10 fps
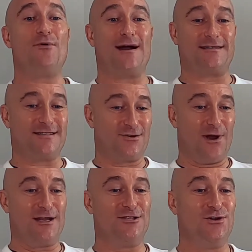practice
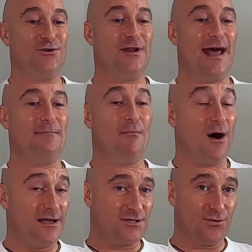gratitude, and
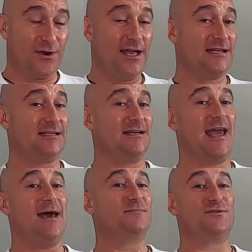my story, as in
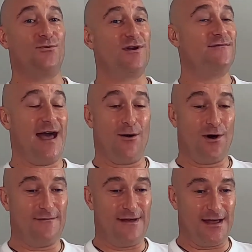Cam's story of how
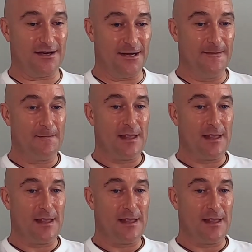I found it.